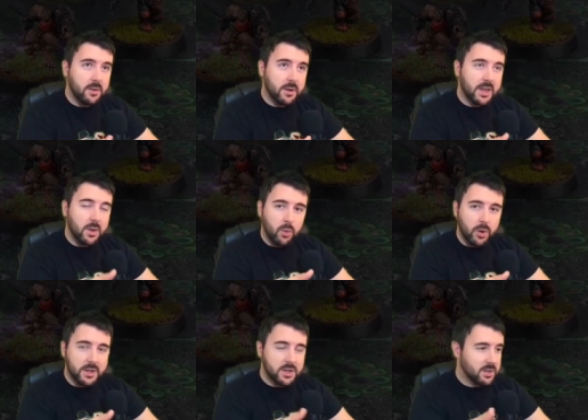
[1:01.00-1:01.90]
only get
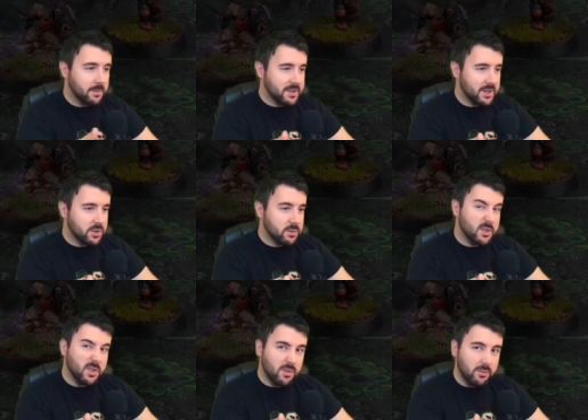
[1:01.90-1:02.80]
one each of the
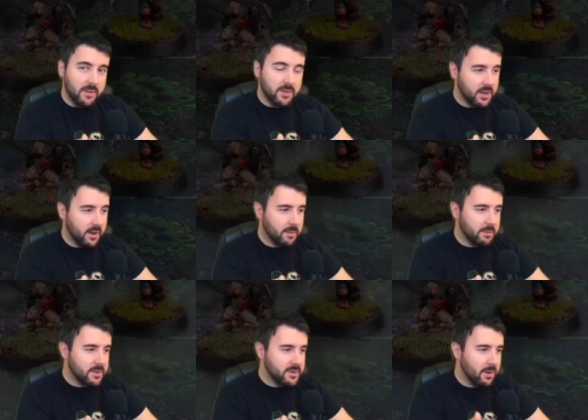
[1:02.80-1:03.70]
positionals and three of the
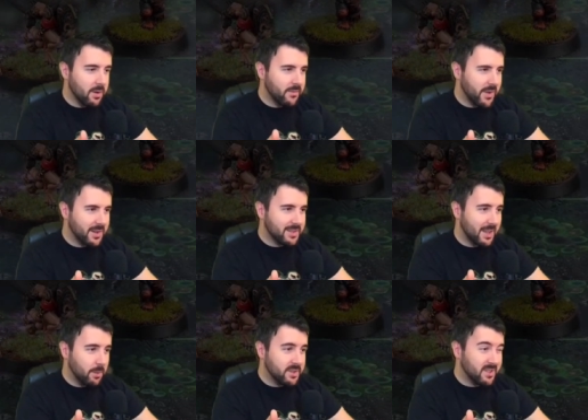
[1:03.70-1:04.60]
linemen. So at first
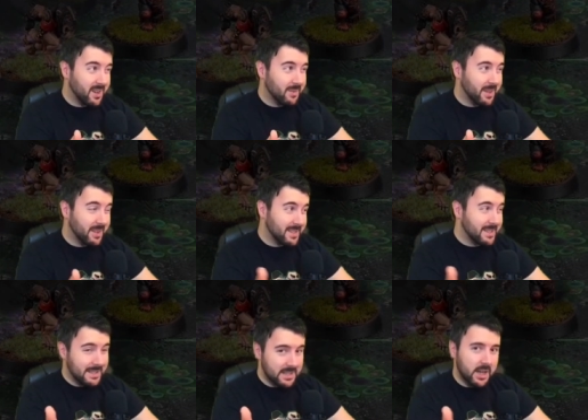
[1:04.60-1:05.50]
that was kind of
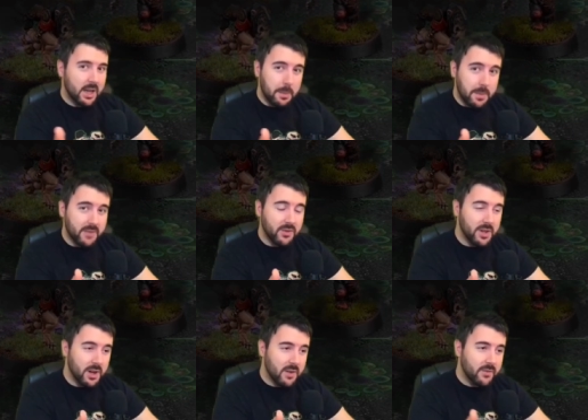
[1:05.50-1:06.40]
like a bit of a
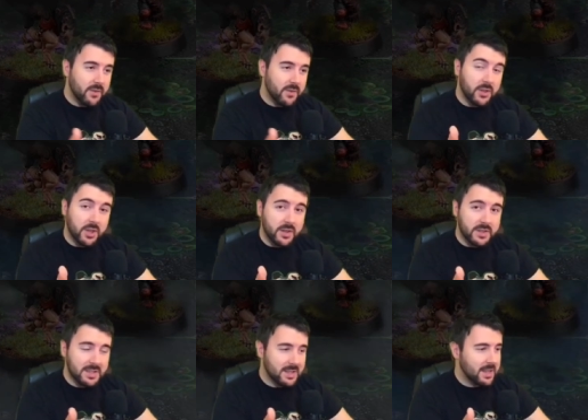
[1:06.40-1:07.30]
nerf. Uh, the
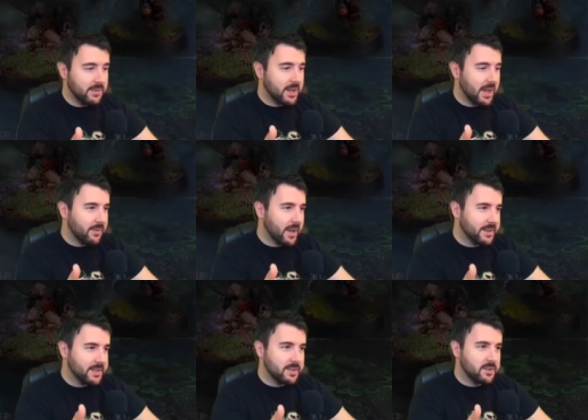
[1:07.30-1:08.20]
gutter didn't even have
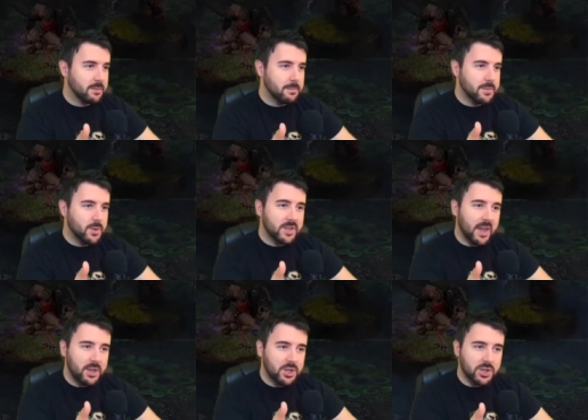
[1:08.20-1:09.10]
access to
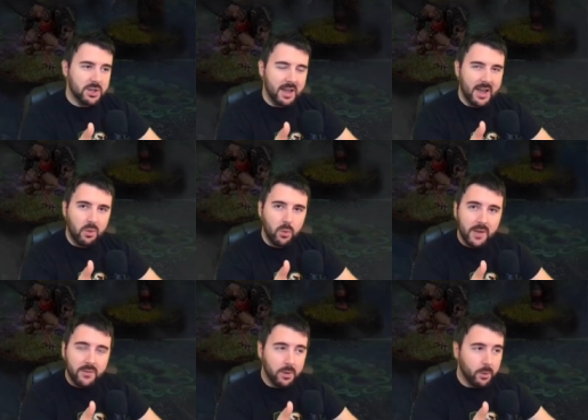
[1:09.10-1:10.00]
mutation.
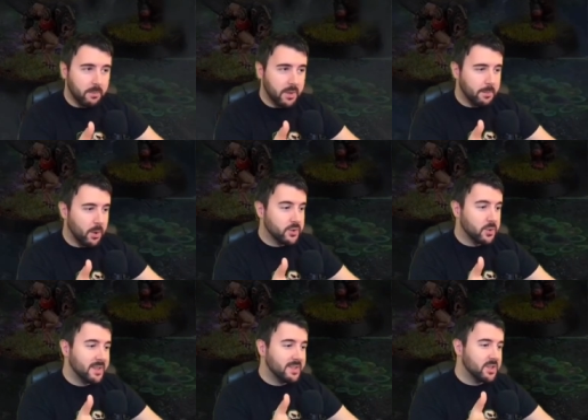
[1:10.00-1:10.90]
However, with Blood Bowl
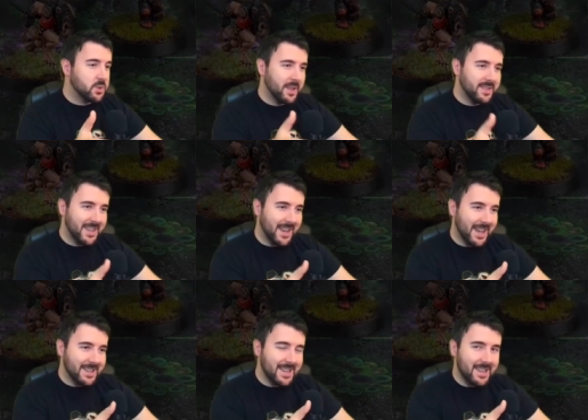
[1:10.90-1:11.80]
2020
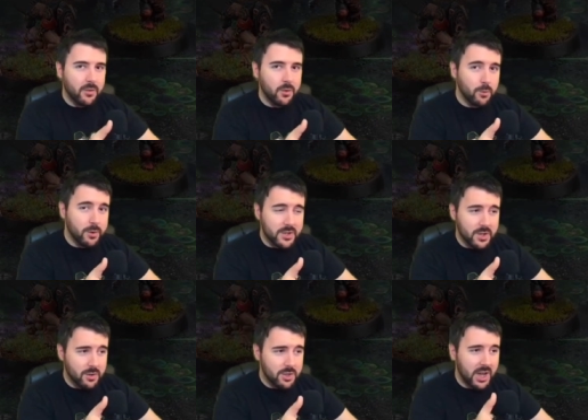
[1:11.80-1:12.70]
landing, the roster
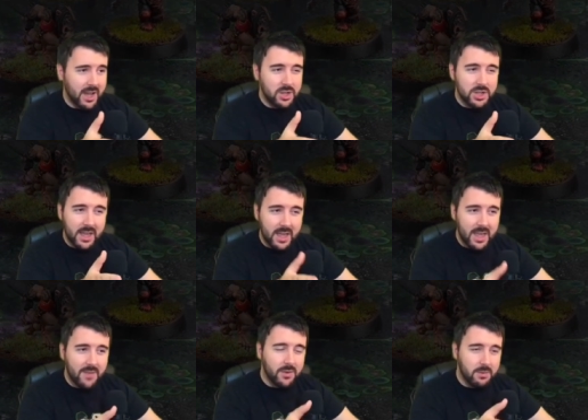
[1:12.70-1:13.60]
got changed
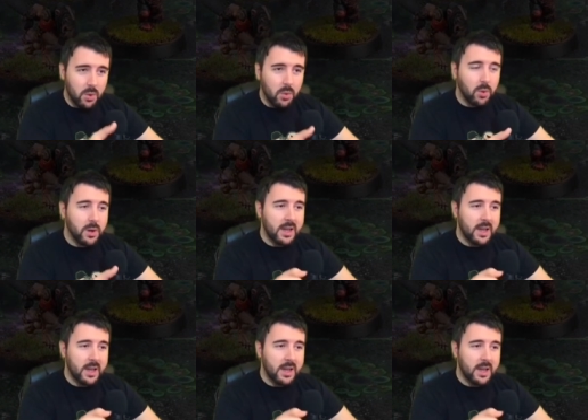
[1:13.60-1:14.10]
even more.